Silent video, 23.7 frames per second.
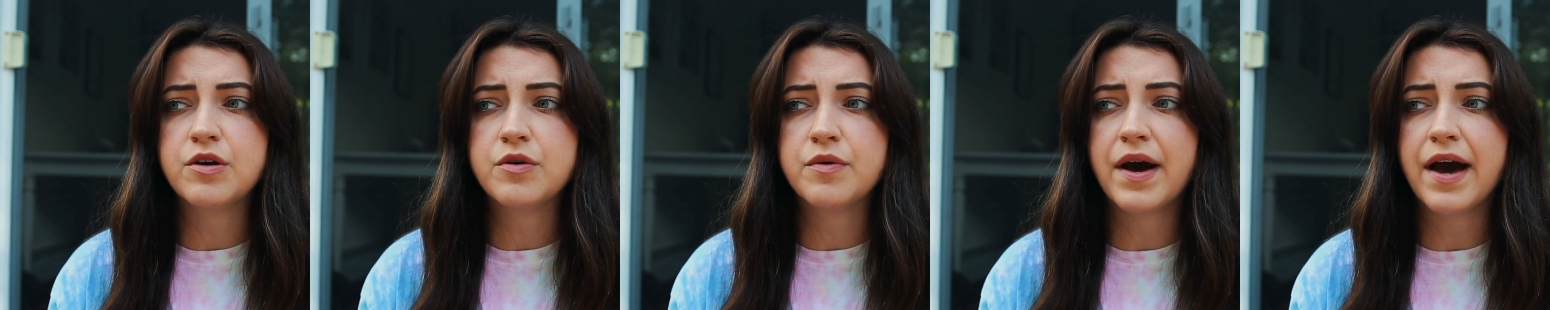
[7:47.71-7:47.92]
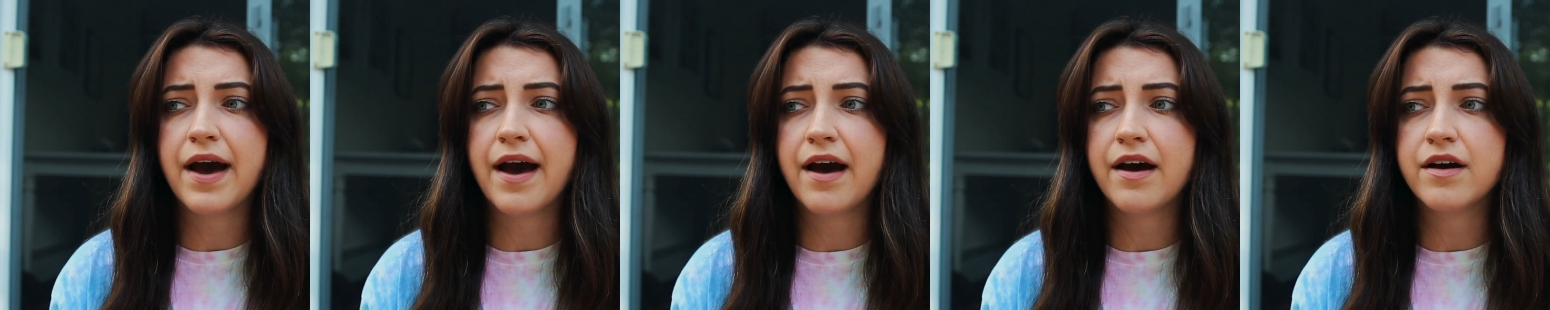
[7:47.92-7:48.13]

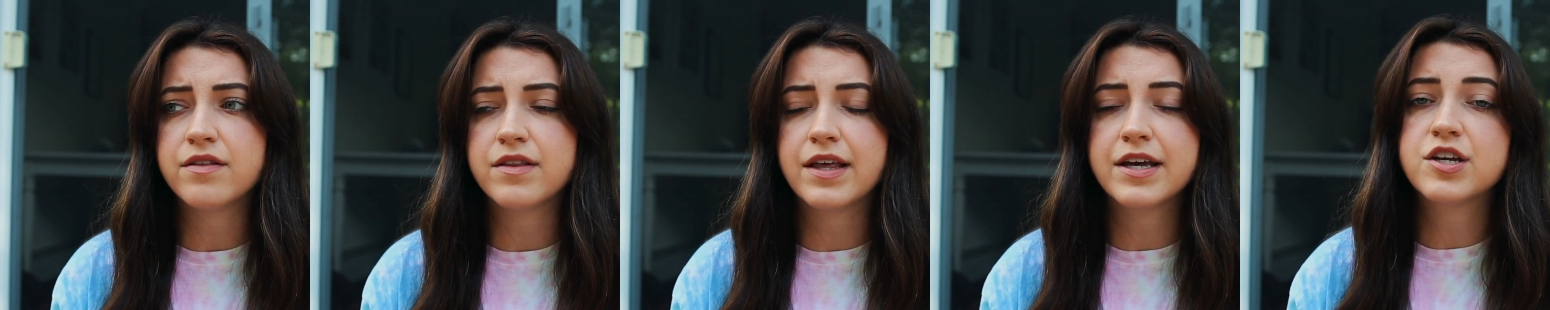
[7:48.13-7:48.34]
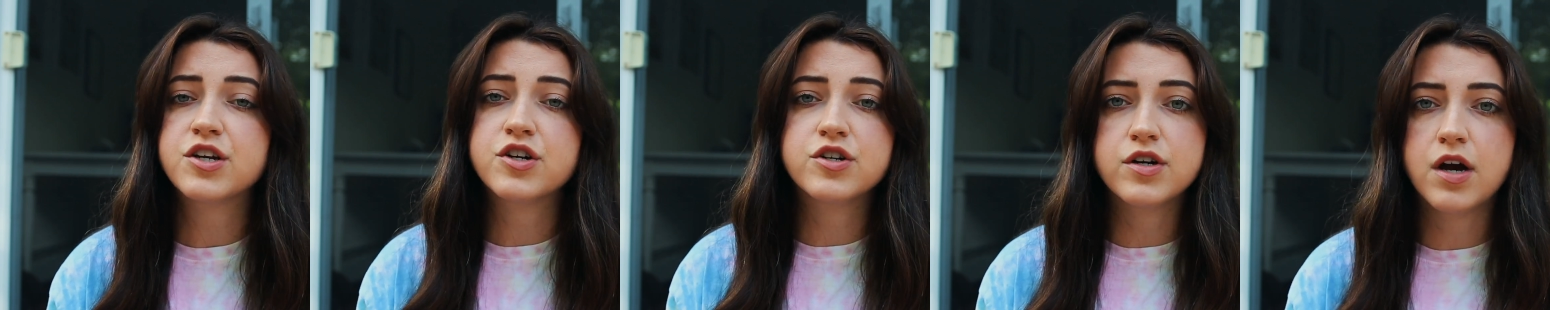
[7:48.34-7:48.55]
you ha-
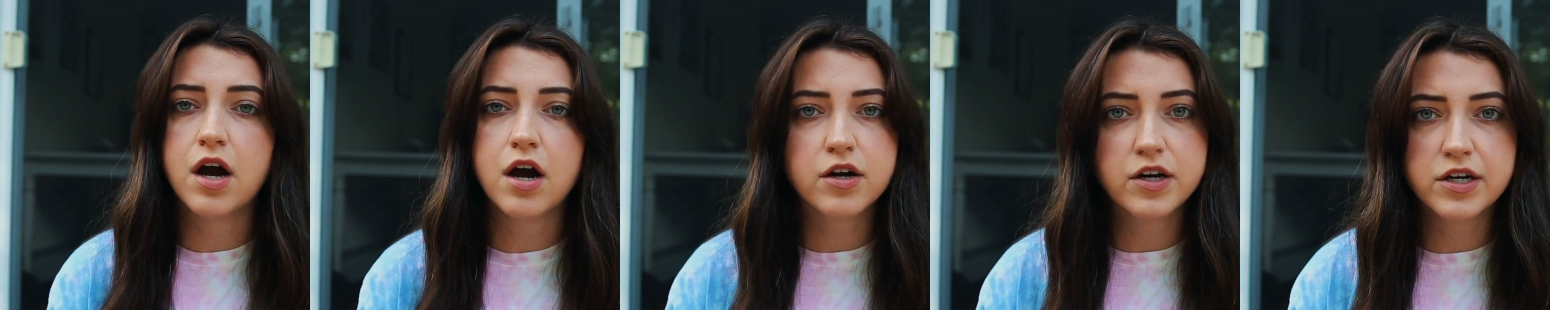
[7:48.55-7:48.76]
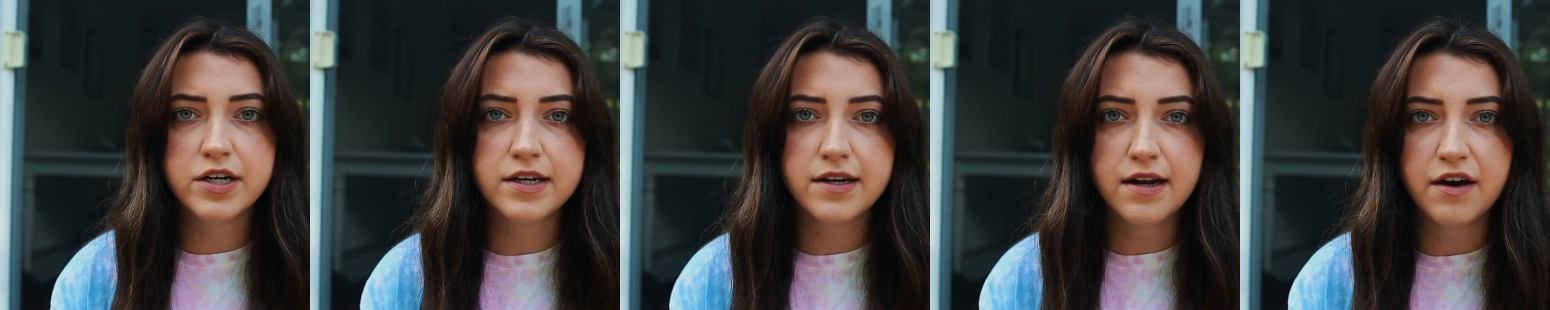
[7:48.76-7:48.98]
like you're
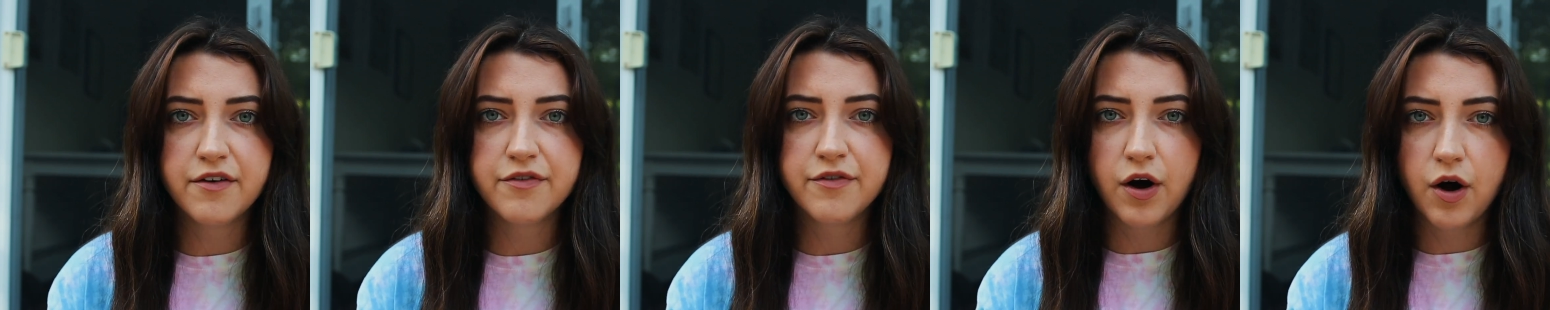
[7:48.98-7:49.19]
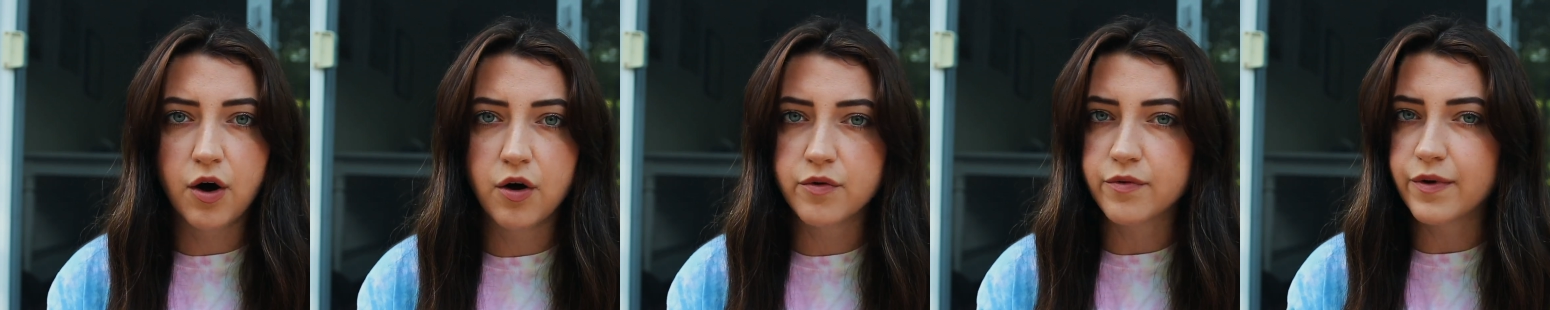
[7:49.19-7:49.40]
not good
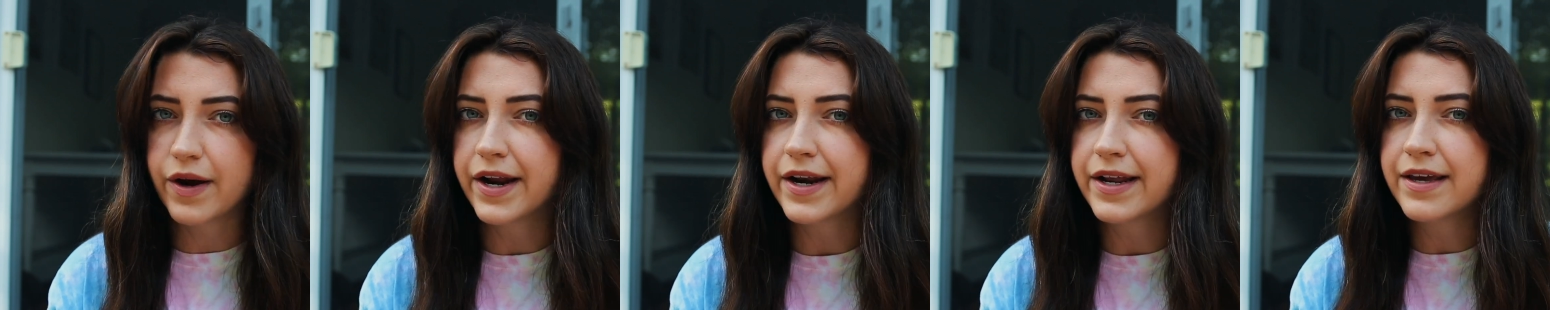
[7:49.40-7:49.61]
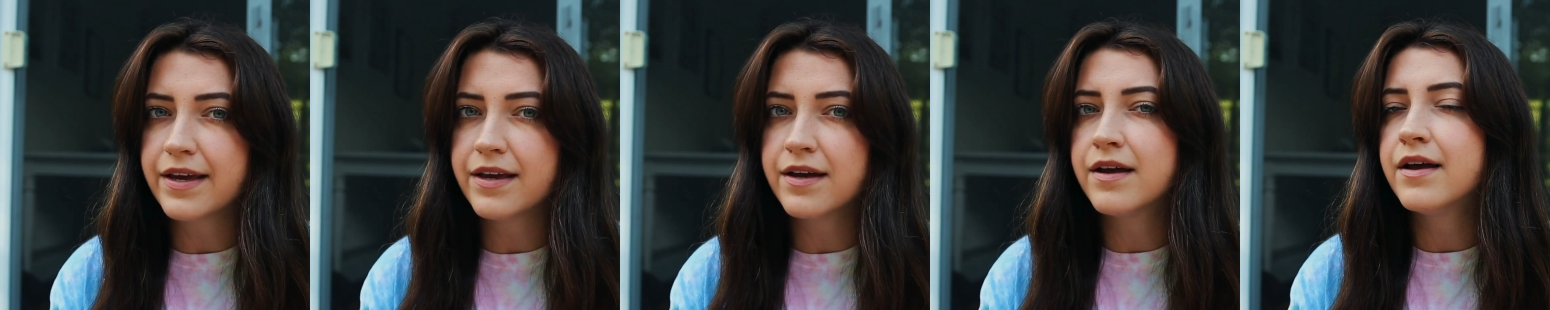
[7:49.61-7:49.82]
enough
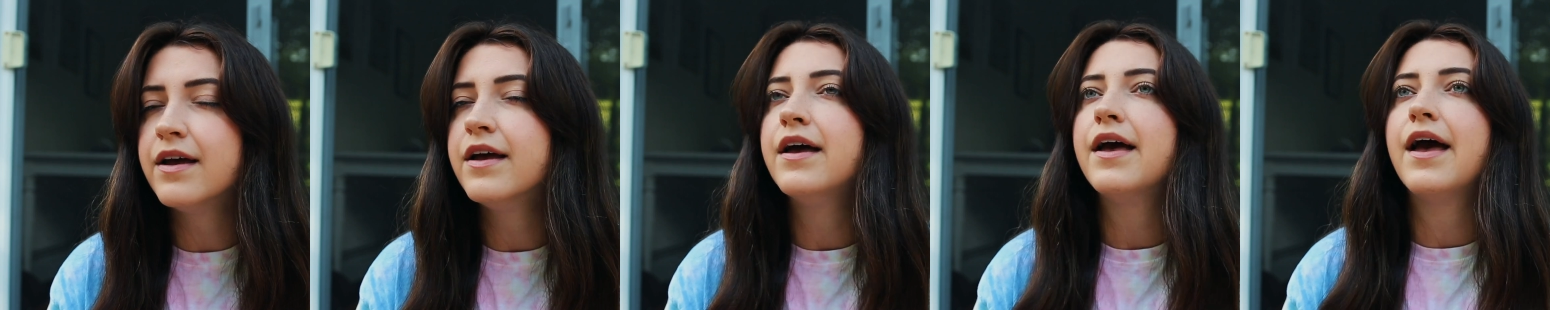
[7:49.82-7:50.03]
already